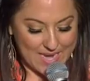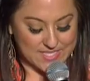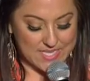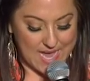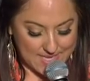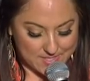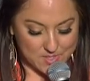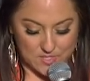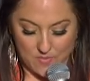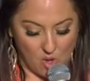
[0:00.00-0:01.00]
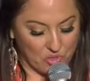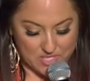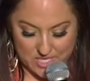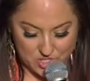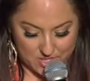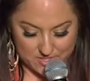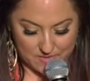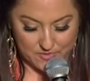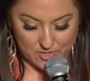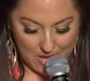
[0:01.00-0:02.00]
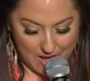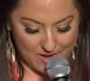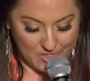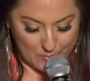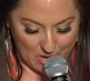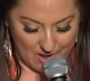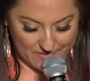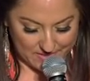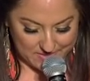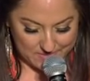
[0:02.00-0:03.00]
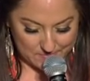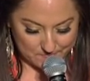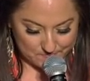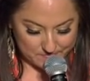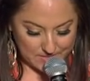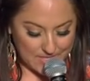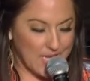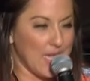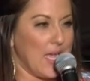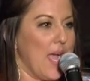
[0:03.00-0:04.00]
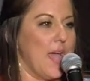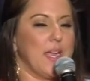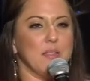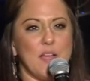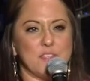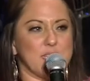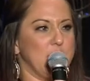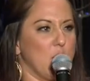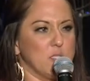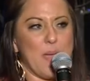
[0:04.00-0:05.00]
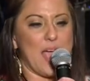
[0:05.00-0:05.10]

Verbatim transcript: that is the essence of all the teachings of the law and the prophets. And I love this because he goes